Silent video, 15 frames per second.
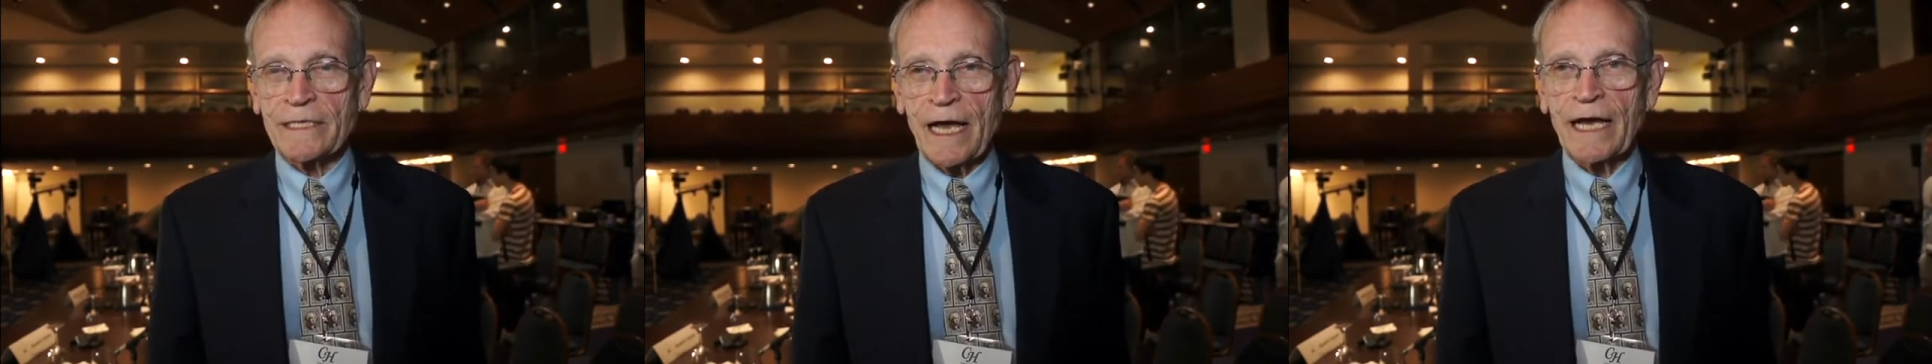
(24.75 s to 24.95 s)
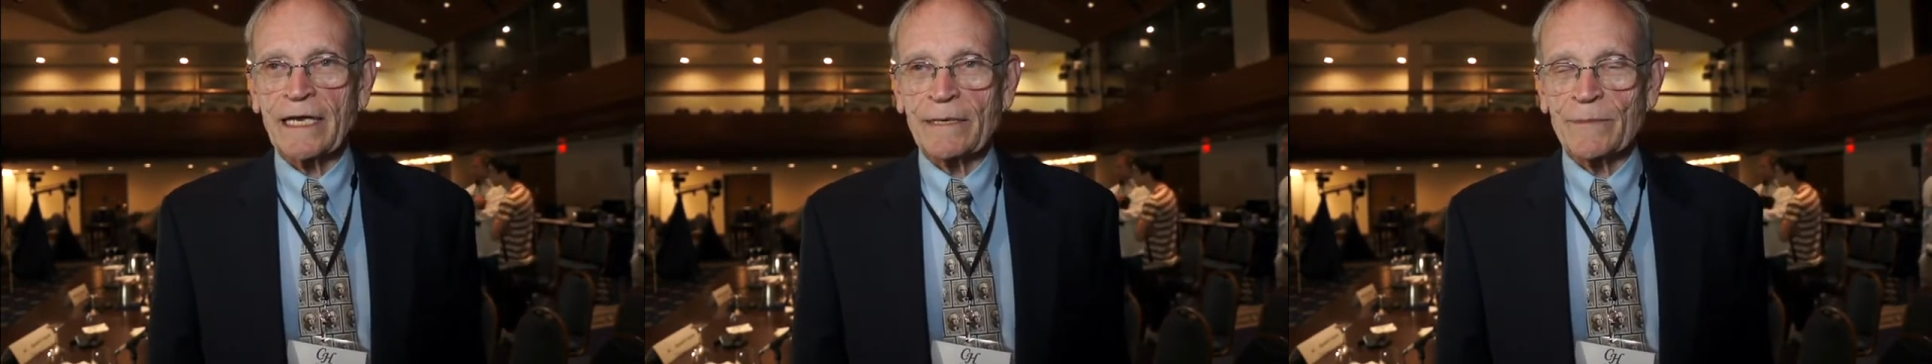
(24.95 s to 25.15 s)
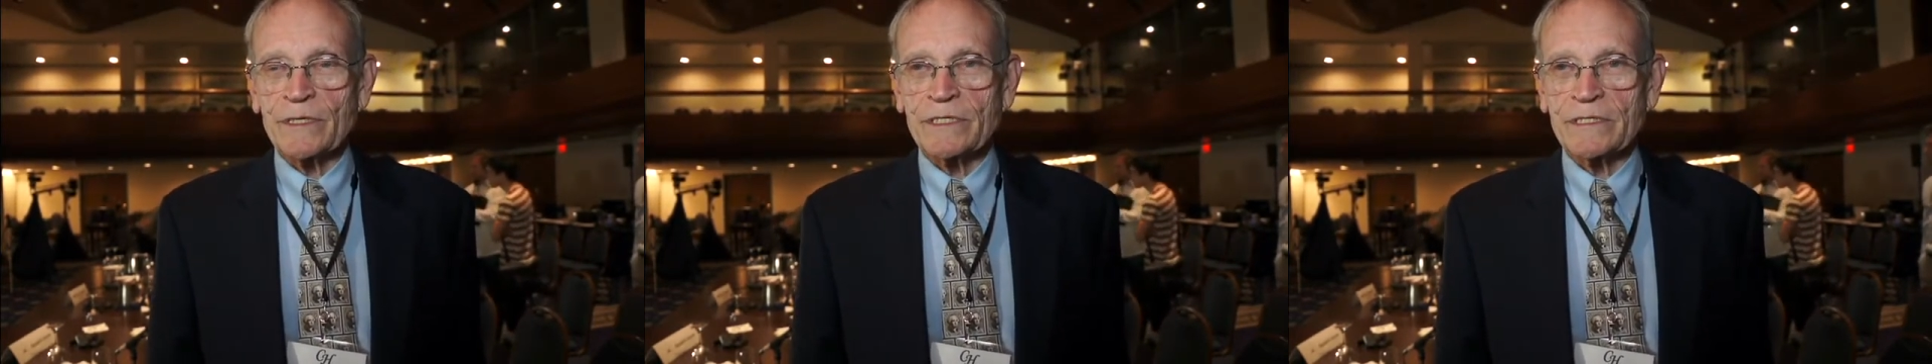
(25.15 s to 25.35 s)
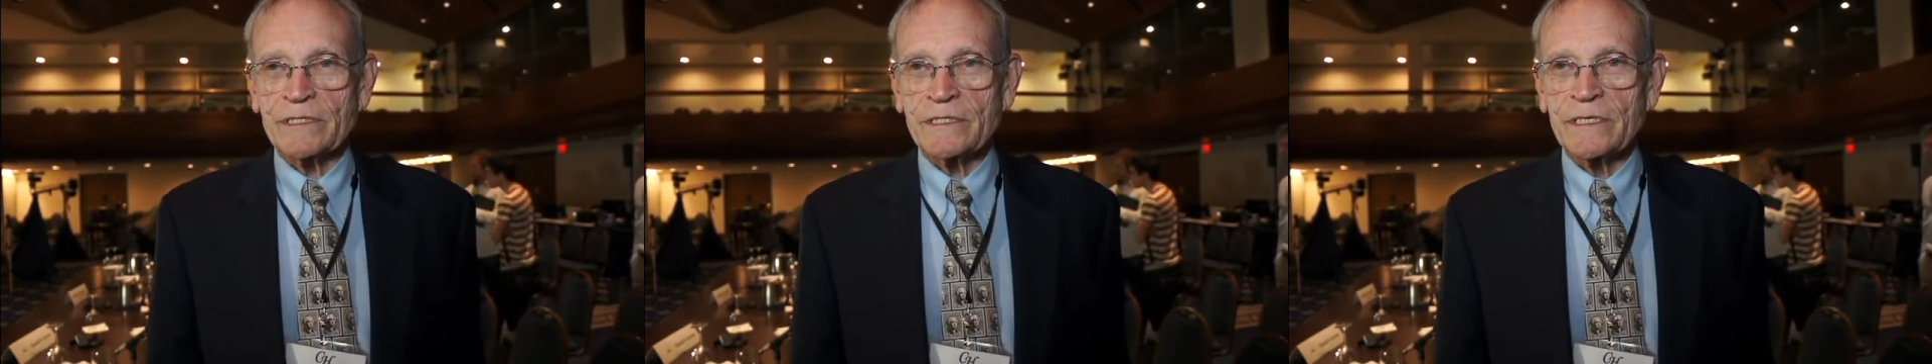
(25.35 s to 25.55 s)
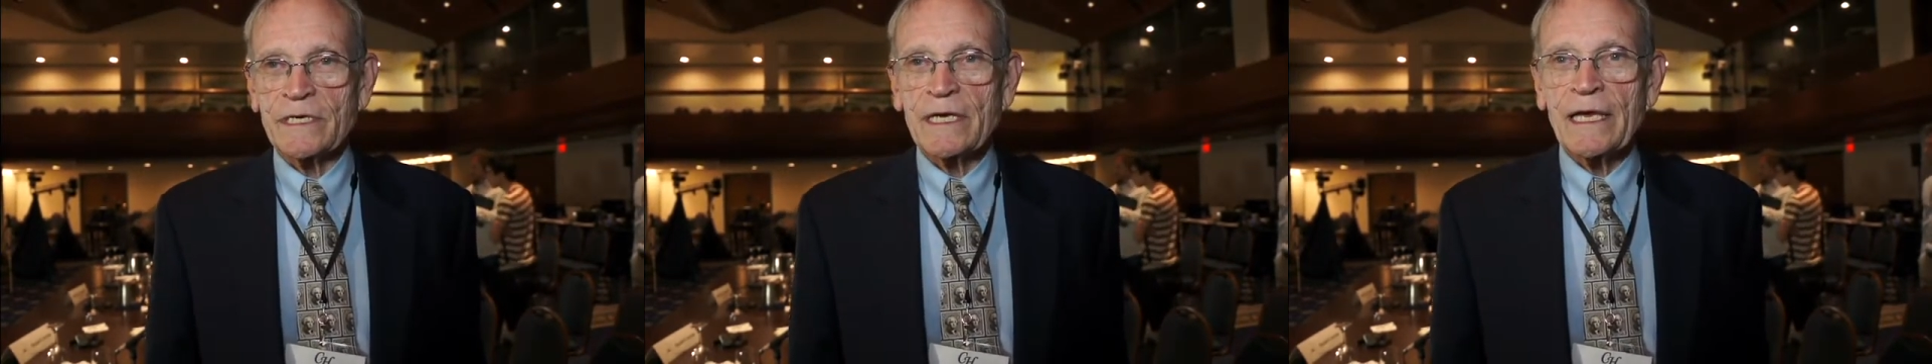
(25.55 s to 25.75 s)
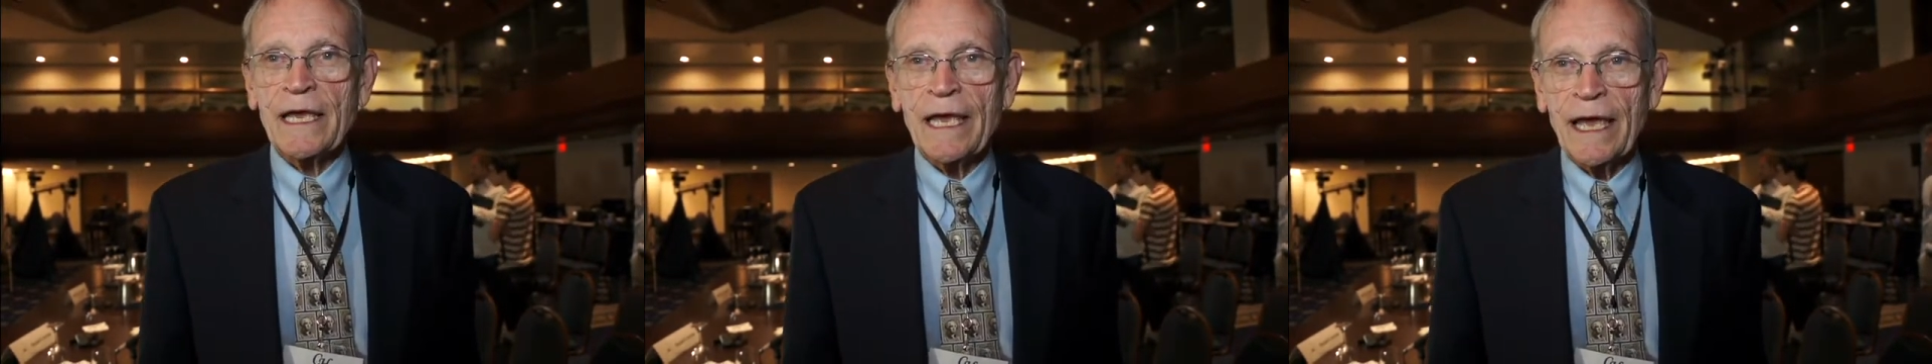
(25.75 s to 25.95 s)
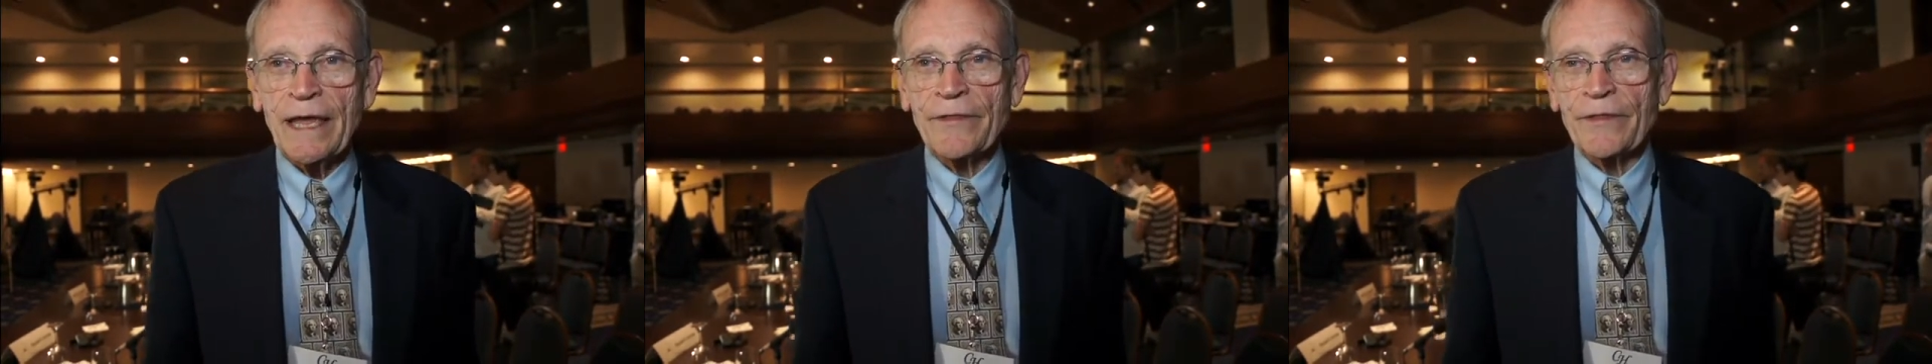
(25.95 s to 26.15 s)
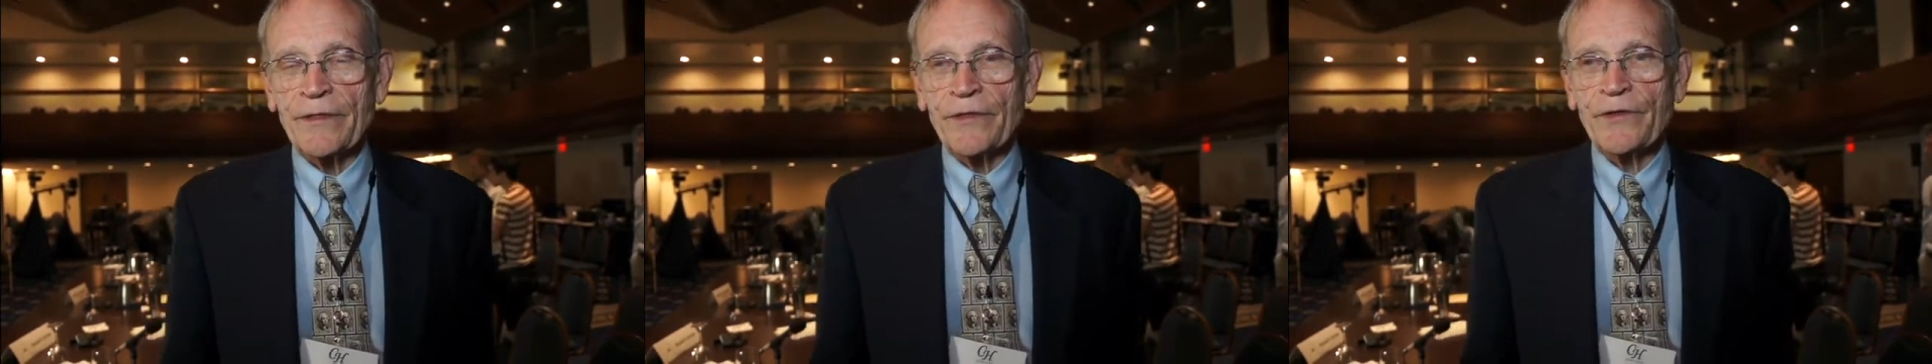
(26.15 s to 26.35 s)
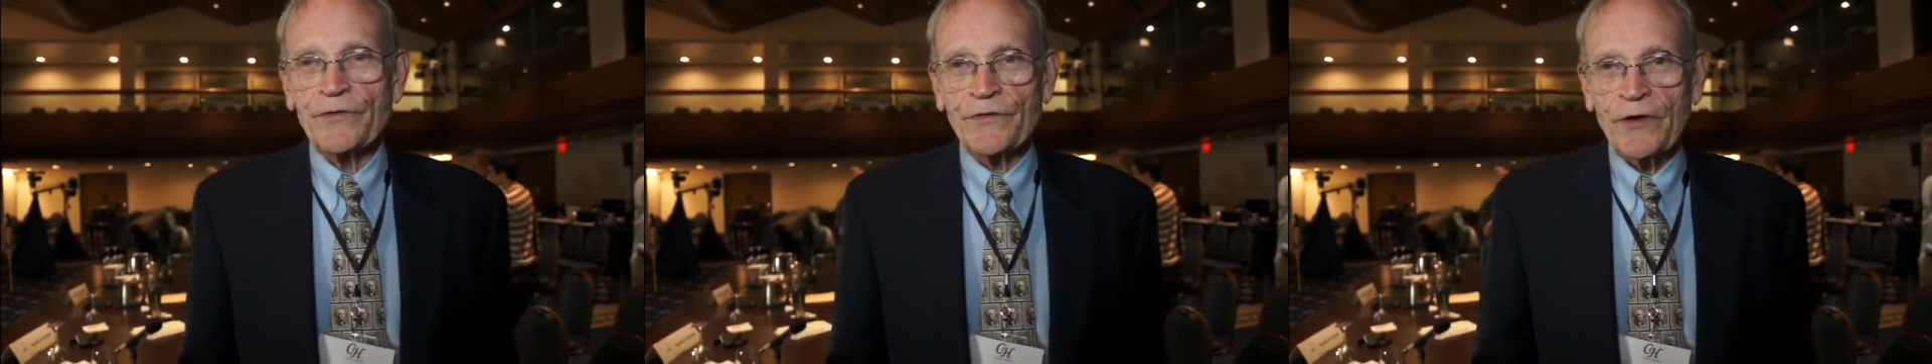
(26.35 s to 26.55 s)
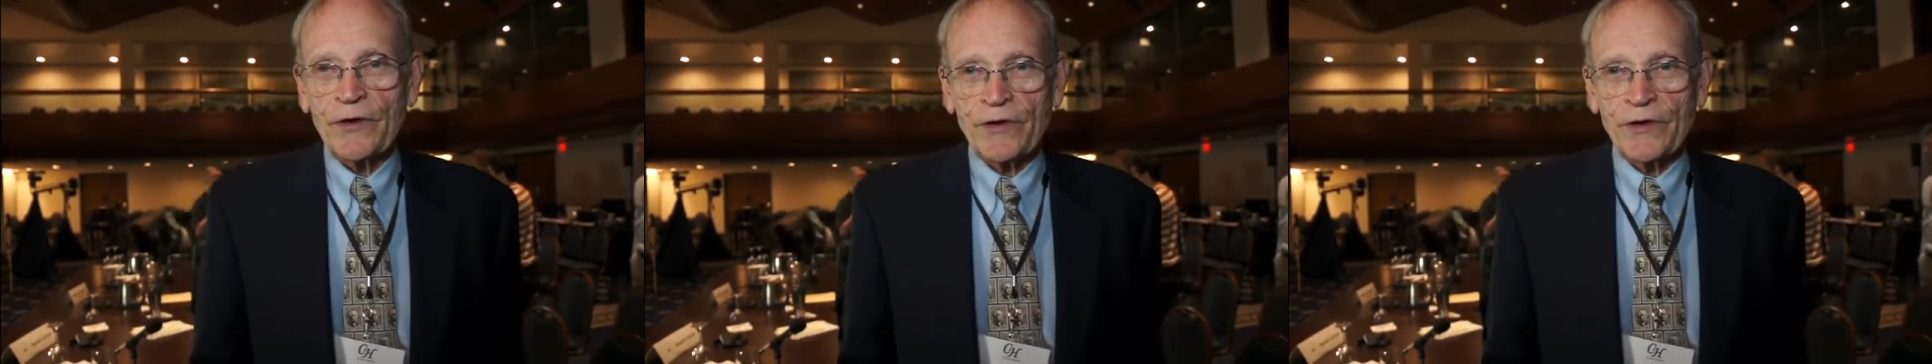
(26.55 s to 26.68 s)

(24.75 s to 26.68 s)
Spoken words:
documents. And this